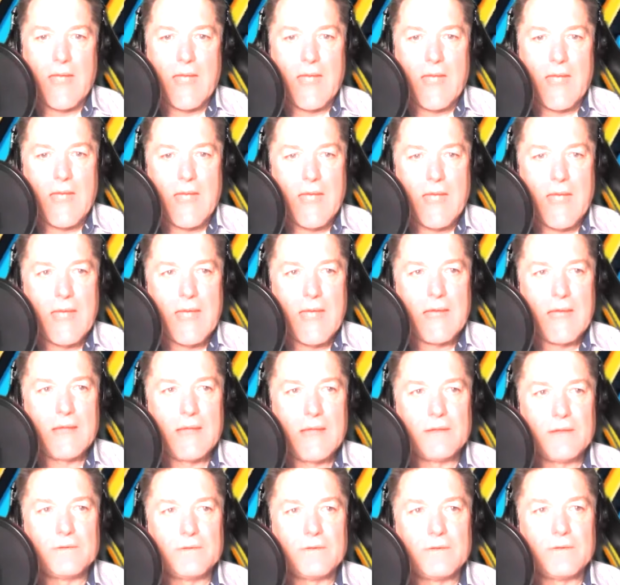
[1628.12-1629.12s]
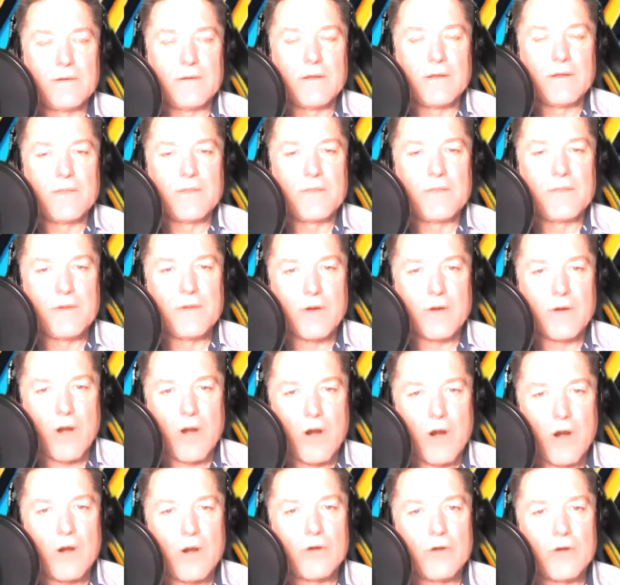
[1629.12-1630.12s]
and there
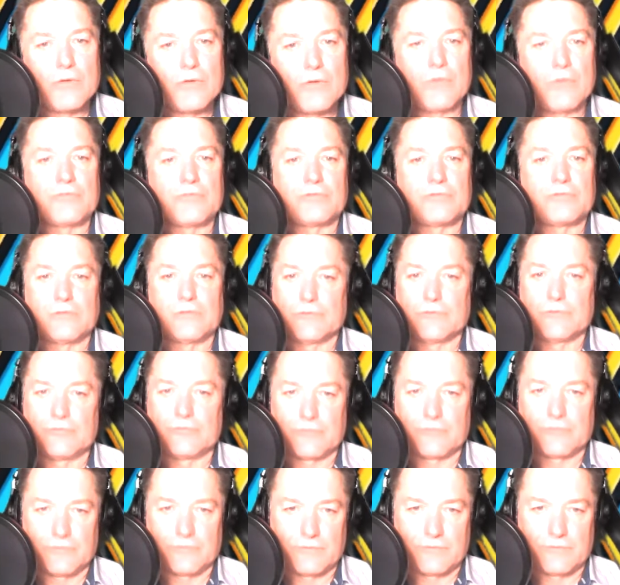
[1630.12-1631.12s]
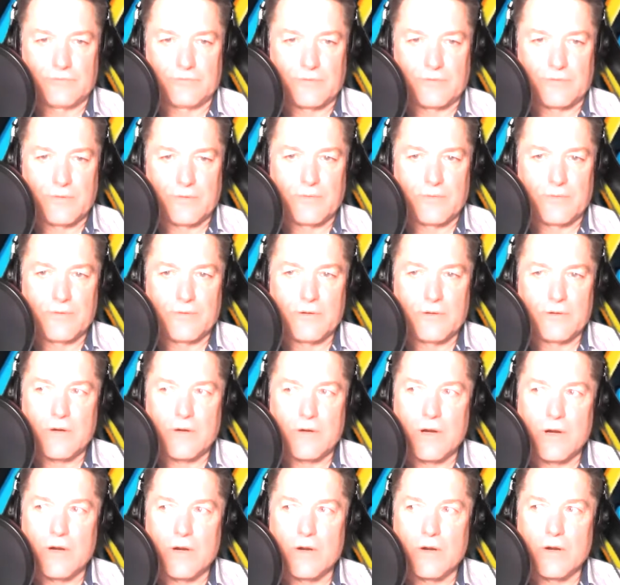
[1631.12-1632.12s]
are no solutions, there
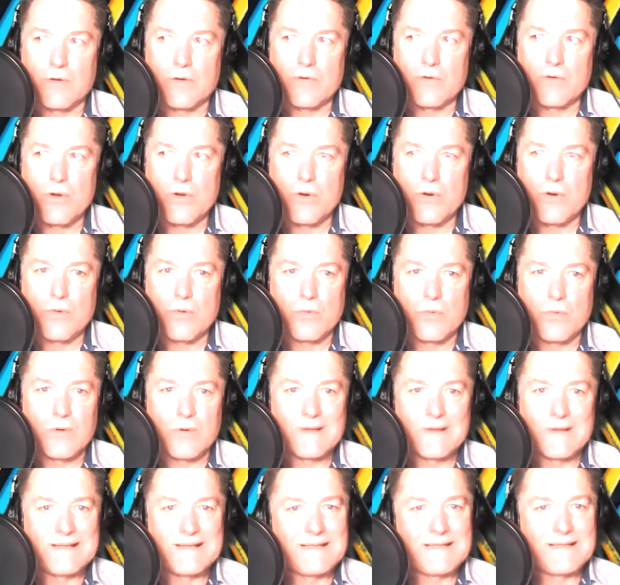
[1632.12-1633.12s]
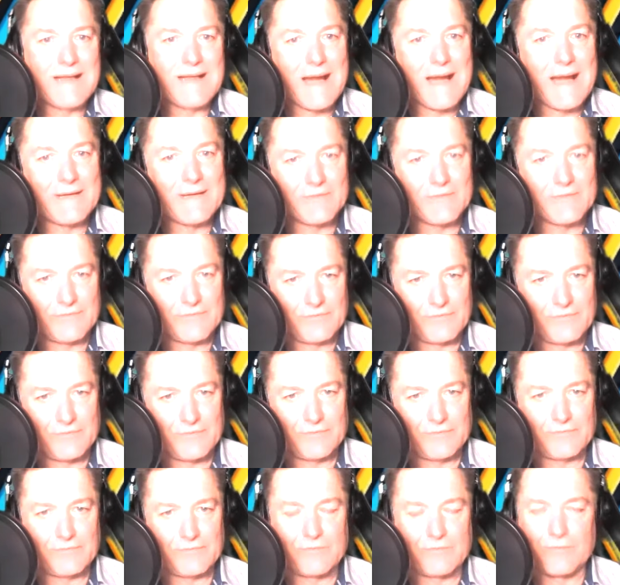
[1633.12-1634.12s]
are no
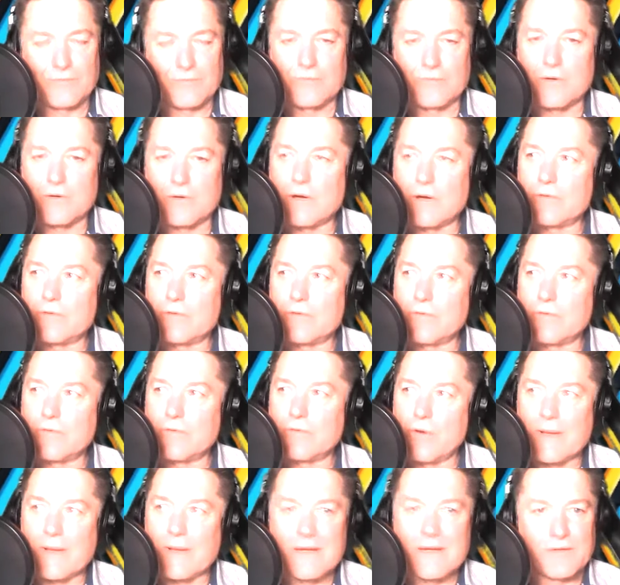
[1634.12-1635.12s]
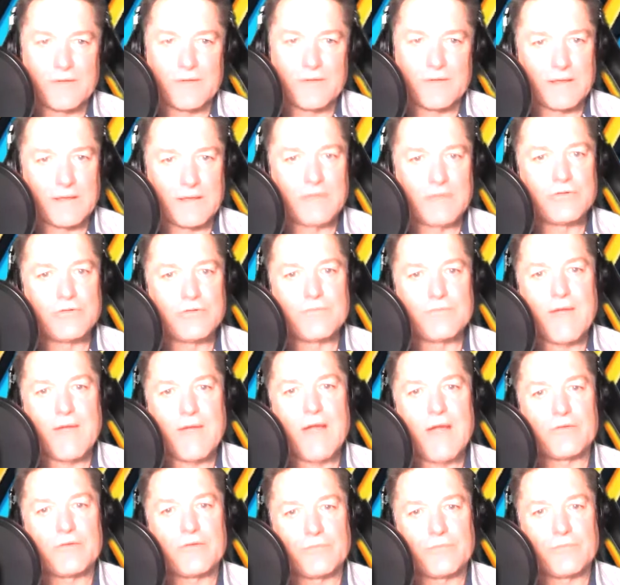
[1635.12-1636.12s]
guidances, there are no anything, and you've
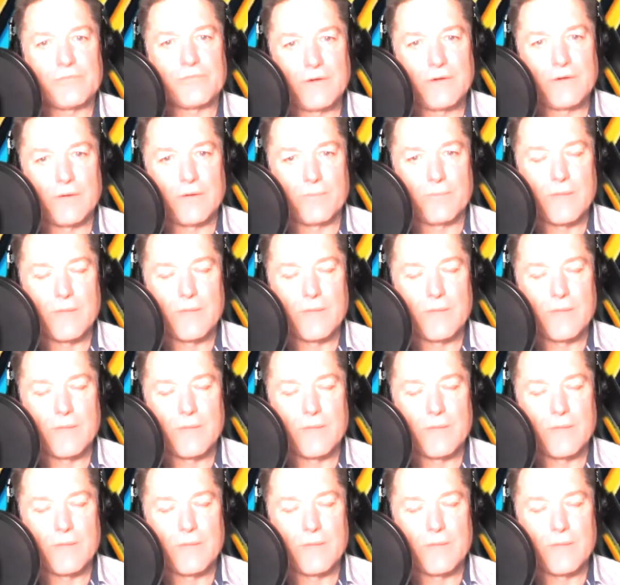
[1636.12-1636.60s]
asked for help